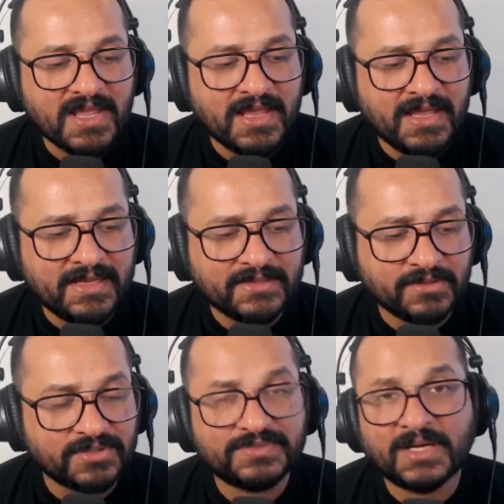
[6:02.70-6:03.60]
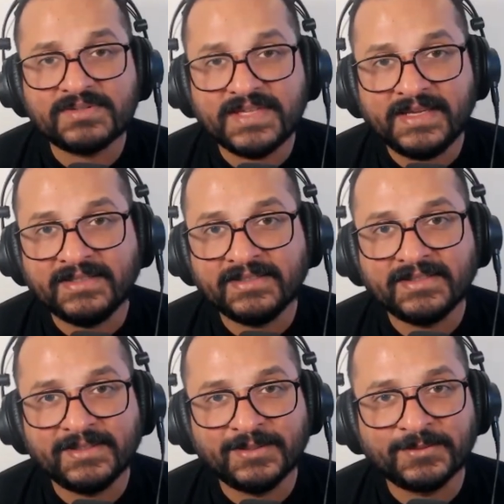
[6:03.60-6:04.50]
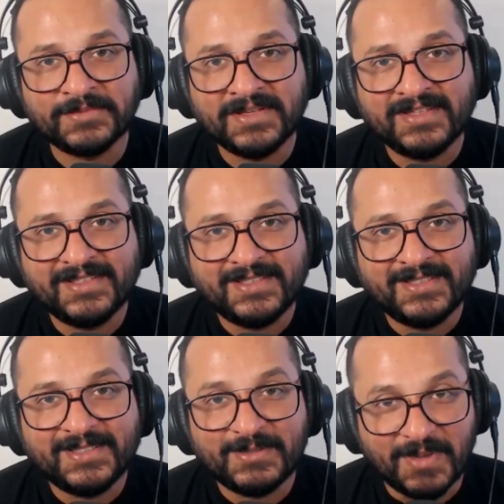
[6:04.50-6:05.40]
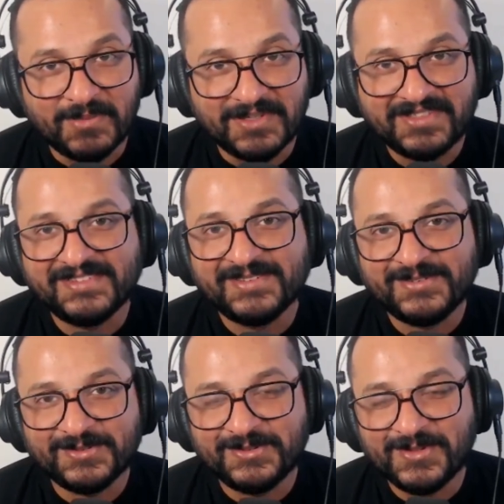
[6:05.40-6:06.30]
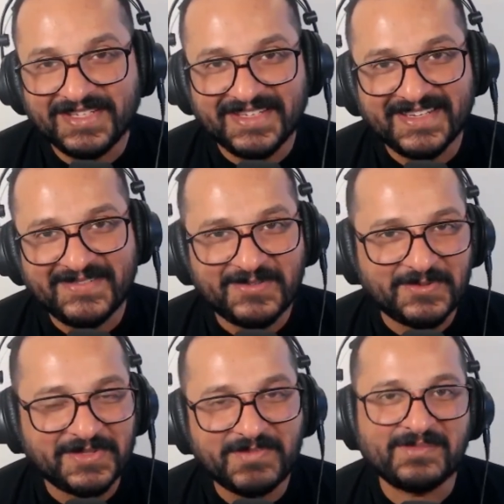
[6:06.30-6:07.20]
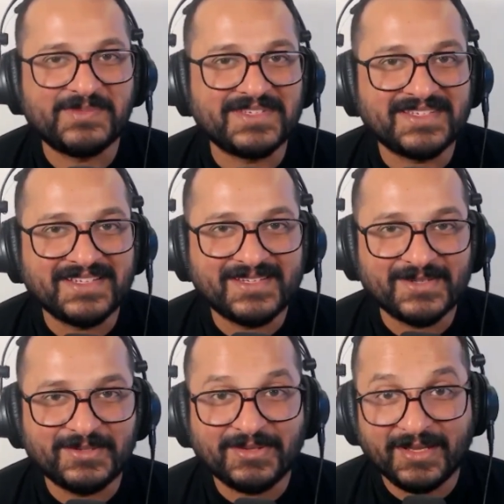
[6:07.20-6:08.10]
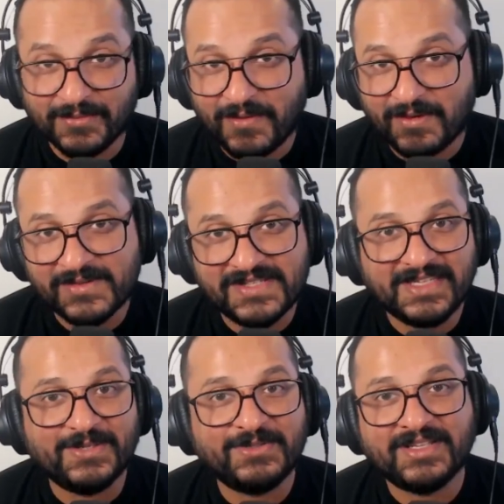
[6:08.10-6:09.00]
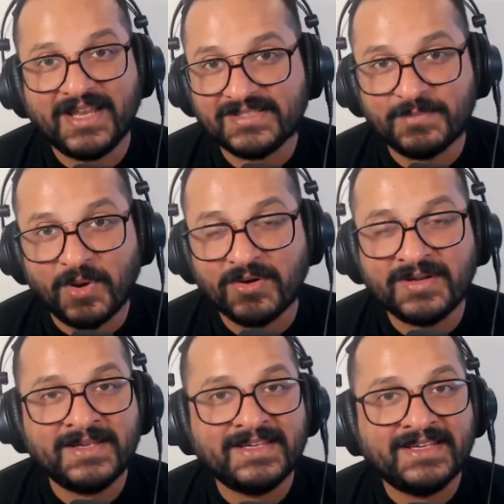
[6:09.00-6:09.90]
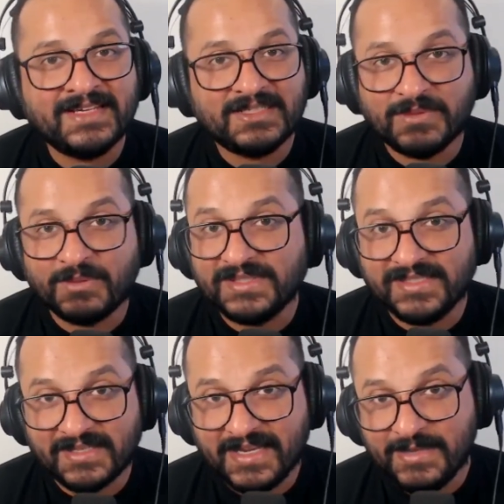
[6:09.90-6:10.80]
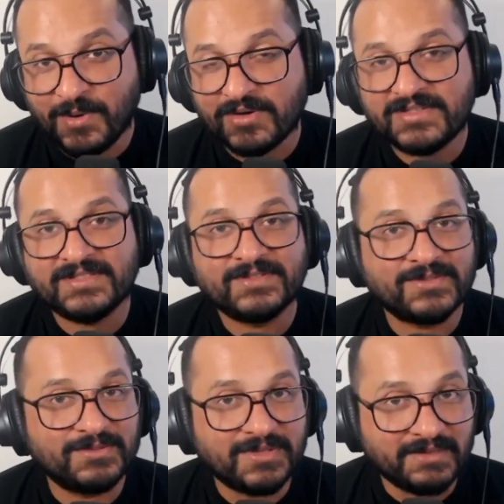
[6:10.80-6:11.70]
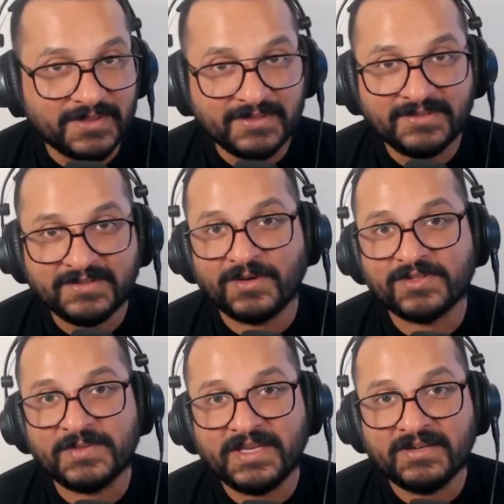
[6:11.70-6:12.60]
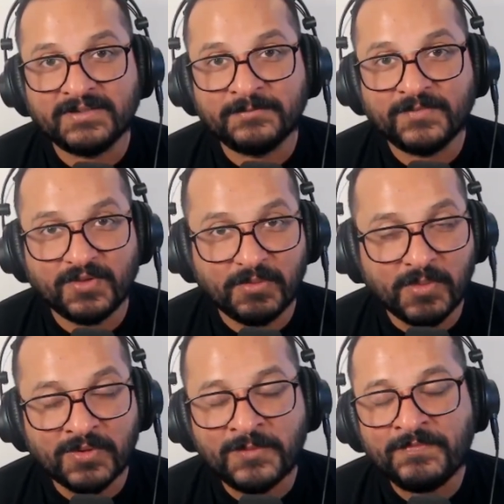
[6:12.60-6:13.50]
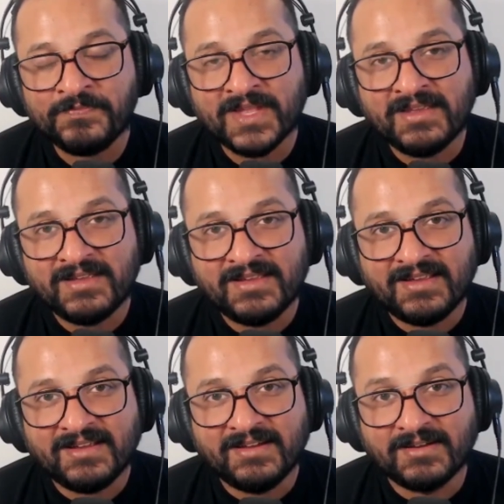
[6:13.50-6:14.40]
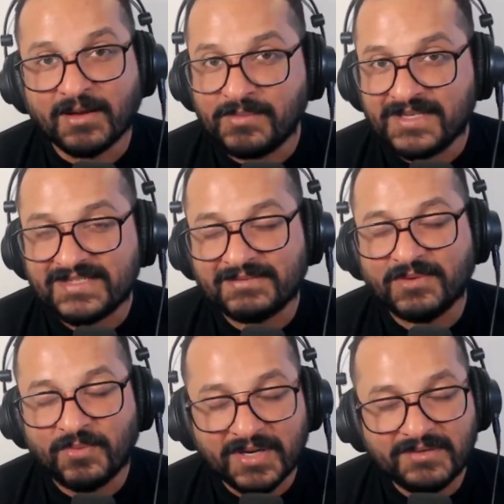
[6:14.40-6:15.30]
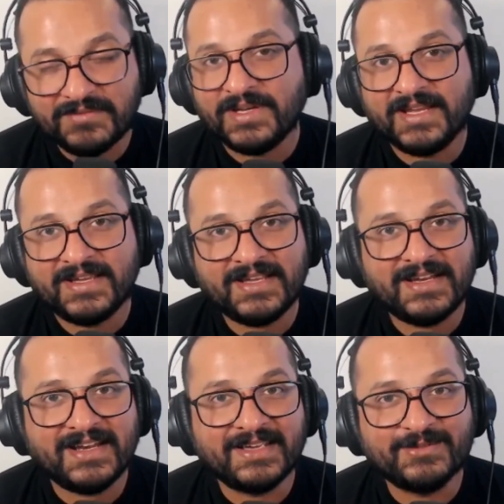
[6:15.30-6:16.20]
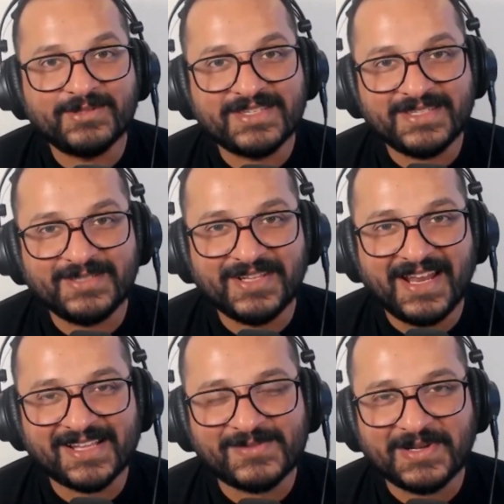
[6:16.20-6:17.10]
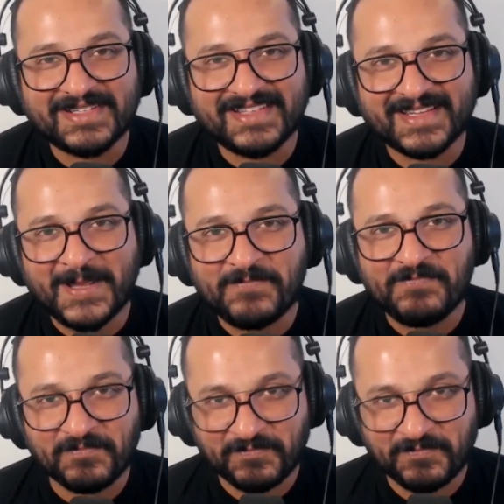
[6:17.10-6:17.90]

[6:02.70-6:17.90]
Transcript: And goes without saying, you know, remember to live with purpose. So I look forward to seeing you in the next pod. Remember, these are daily pods. So I will, of course, be here tomorrow. Uh, God bless. Have a wonderful day ahead. And I will see you in the next one. Take care.